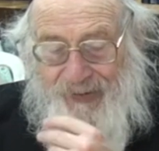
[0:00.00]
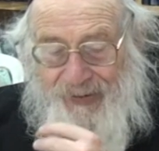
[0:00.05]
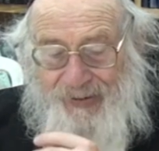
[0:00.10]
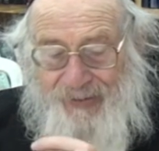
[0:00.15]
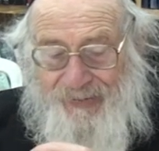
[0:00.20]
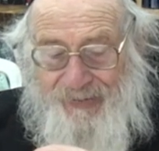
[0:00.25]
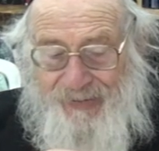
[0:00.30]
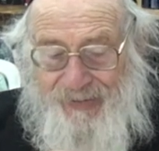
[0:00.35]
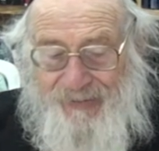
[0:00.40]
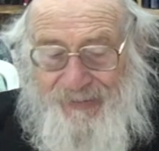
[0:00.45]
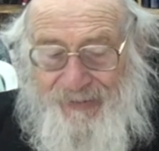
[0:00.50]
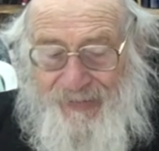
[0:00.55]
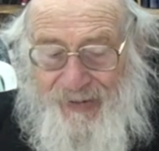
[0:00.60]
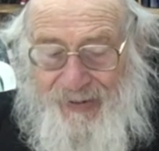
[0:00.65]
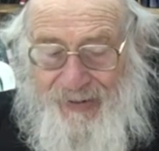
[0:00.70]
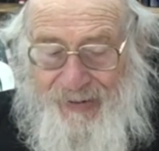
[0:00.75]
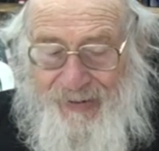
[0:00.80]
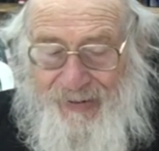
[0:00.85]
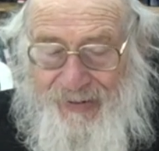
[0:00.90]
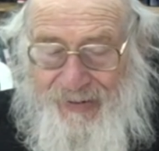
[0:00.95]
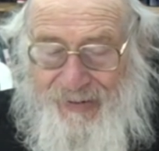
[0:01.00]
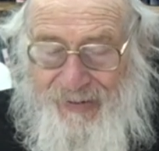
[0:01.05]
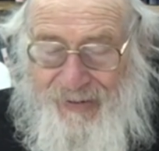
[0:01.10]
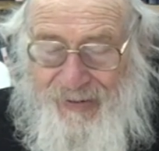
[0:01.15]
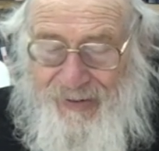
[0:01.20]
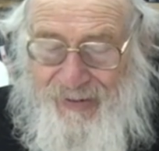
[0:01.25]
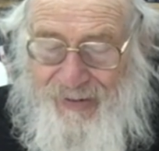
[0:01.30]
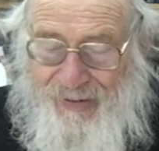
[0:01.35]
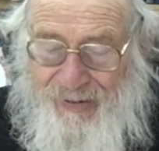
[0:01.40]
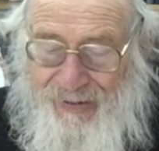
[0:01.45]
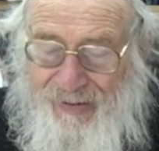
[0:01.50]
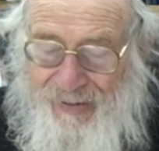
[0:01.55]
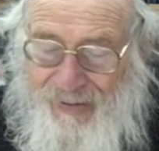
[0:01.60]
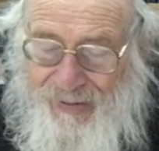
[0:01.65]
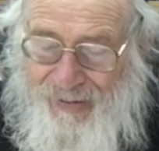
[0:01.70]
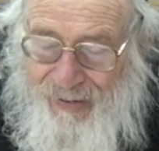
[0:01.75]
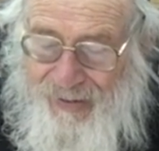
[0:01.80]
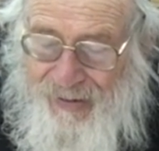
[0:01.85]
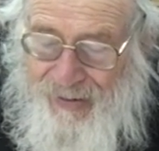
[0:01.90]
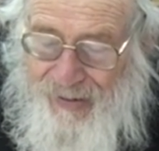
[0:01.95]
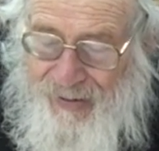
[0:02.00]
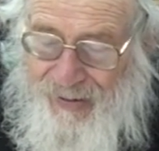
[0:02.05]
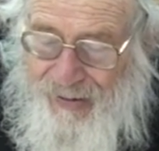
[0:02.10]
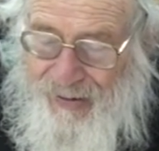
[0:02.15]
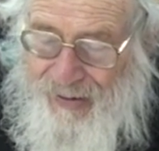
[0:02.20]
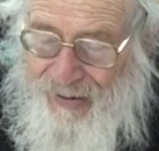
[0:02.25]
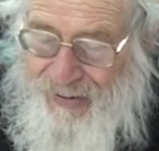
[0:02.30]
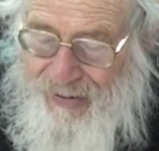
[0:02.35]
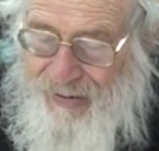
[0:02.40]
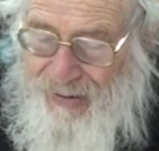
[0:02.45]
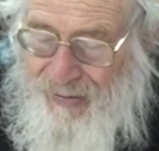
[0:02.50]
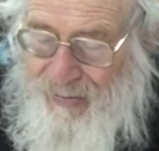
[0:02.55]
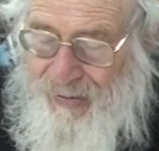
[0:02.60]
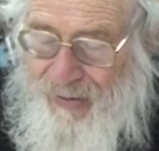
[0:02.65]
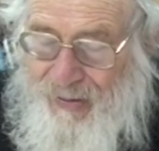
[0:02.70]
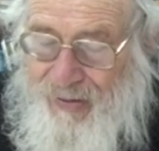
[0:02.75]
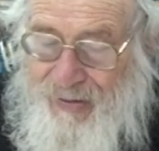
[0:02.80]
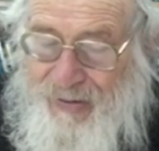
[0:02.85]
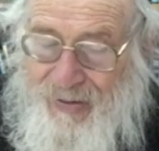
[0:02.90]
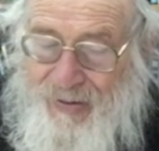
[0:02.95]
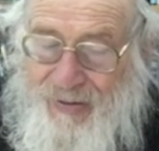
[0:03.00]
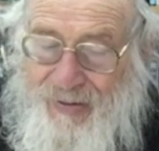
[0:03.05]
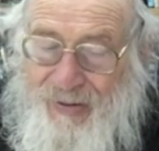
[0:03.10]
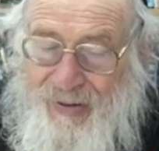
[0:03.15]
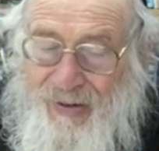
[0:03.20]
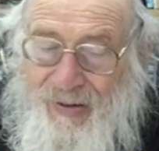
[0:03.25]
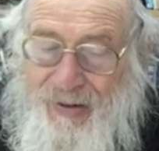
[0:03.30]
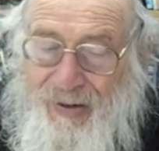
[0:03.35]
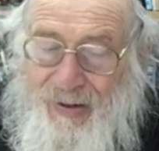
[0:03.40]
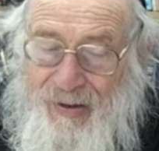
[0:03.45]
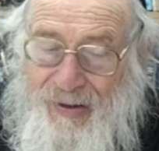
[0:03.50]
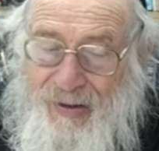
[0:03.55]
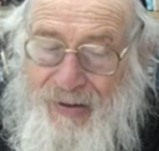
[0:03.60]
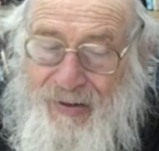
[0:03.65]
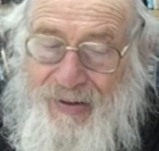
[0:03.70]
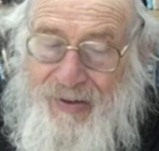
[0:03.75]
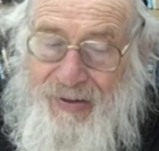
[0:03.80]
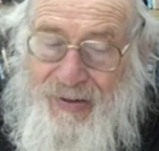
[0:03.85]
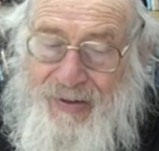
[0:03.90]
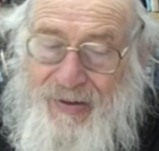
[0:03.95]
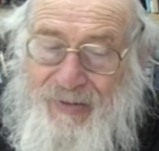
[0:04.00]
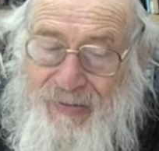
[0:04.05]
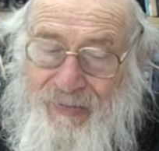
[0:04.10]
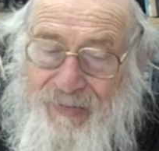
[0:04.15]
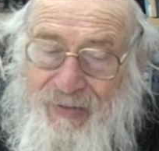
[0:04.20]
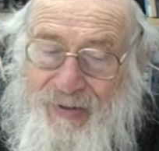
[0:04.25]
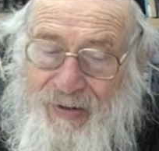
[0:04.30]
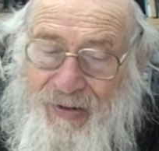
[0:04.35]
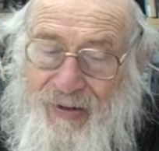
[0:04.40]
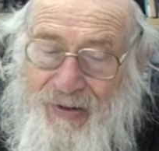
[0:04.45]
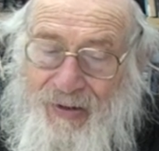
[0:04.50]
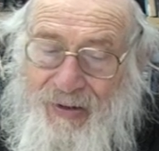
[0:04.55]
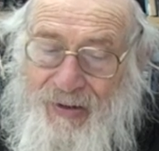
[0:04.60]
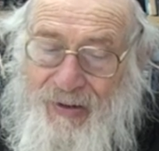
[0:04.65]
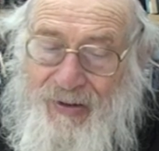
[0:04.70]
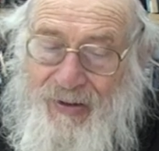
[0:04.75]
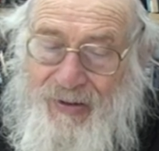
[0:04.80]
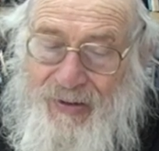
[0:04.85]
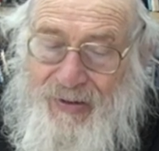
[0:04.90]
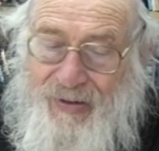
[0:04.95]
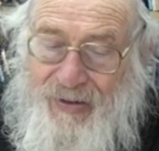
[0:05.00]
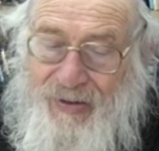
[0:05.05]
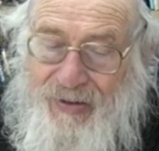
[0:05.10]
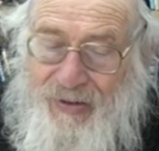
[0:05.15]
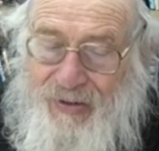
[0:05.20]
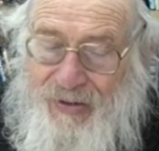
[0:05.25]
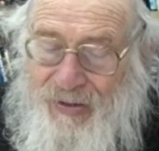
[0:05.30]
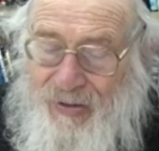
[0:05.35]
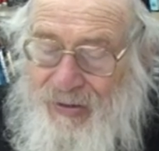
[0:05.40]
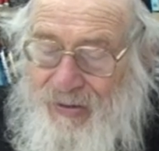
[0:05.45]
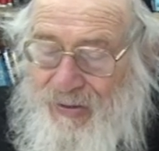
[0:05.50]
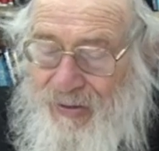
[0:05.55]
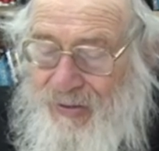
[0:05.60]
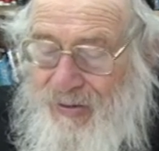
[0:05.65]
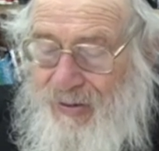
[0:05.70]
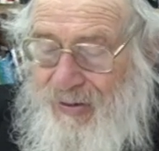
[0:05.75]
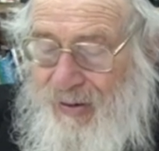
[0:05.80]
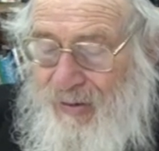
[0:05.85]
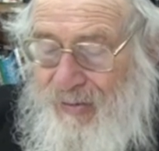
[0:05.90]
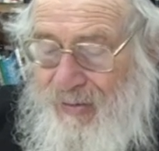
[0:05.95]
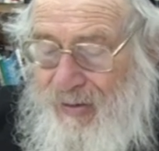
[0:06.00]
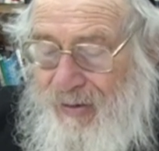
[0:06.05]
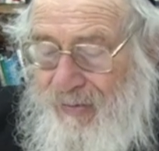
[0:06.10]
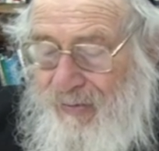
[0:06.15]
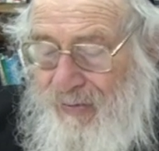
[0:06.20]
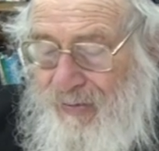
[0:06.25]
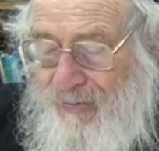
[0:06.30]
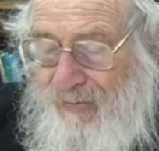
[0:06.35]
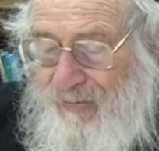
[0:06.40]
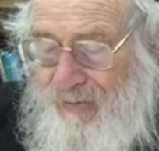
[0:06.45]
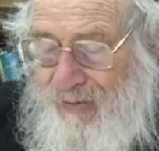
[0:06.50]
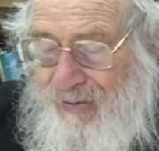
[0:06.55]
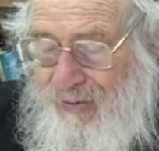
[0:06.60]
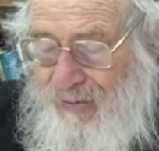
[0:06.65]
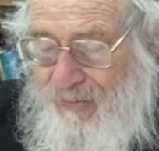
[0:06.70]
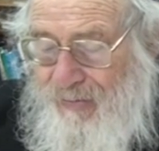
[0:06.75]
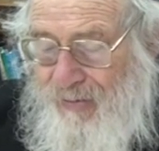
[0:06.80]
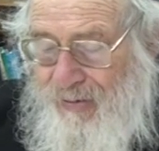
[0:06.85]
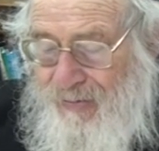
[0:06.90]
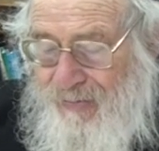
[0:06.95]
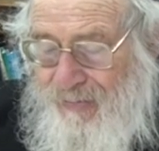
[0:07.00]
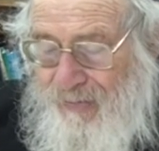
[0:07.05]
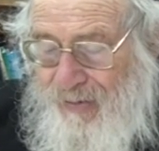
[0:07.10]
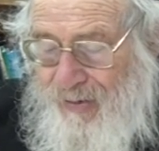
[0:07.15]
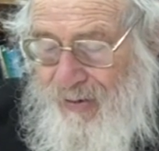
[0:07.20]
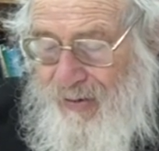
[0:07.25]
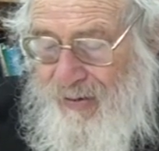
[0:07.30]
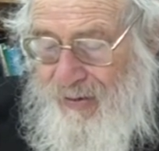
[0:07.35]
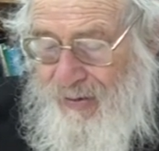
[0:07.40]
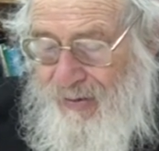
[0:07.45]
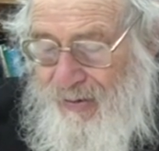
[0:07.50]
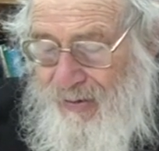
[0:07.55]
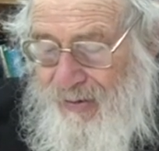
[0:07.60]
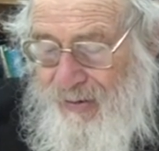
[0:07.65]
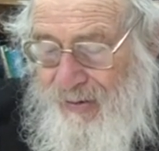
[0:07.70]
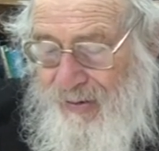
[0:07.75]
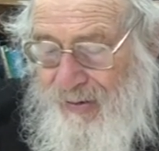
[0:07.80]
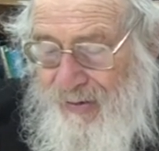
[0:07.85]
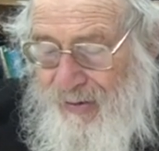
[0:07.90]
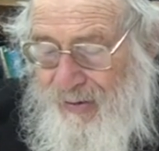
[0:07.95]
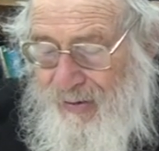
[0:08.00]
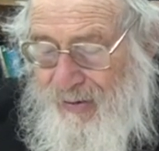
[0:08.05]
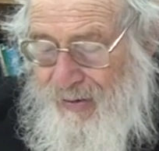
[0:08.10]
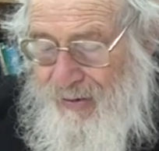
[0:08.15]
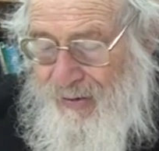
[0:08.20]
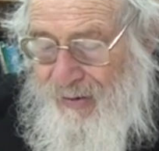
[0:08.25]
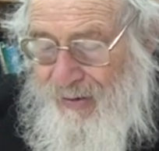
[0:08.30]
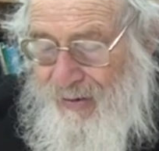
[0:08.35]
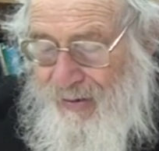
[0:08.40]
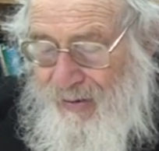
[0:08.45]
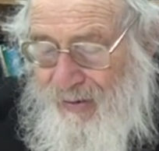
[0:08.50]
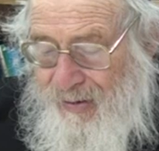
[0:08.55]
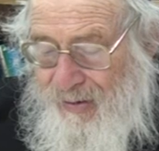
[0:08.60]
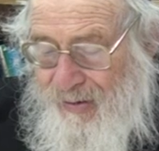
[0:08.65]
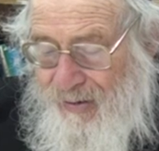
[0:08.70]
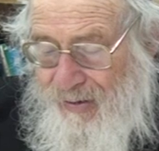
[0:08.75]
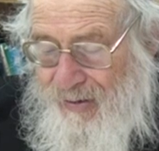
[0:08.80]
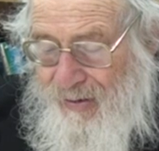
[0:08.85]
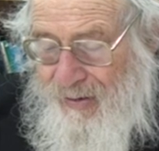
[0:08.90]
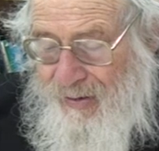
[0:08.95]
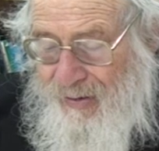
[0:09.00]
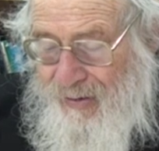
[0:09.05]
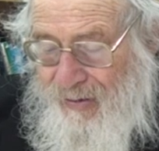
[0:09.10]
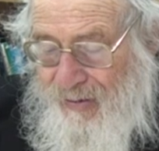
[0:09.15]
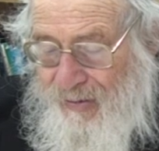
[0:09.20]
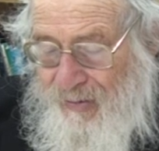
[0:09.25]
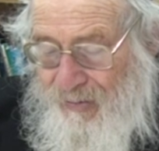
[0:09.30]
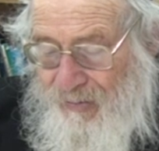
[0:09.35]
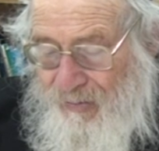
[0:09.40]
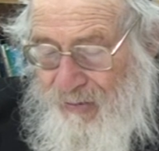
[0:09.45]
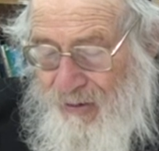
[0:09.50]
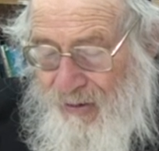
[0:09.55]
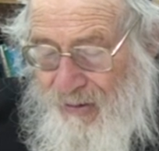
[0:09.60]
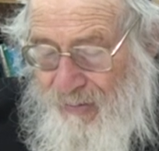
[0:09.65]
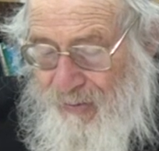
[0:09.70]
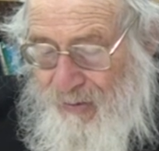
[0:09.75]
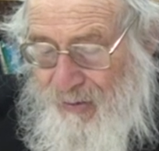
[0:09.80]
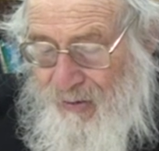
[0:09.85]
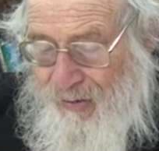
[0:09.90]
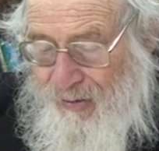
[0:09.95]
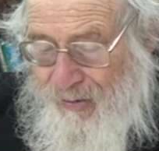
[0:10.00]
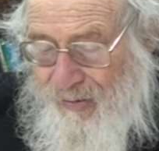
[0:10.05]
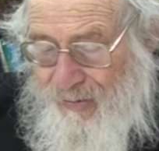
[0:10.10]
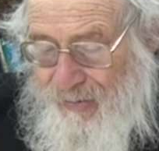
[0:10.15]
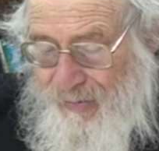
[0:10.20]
Not the fire, yes, getting. He said because this is what his decision. Something what was fried in deep oil.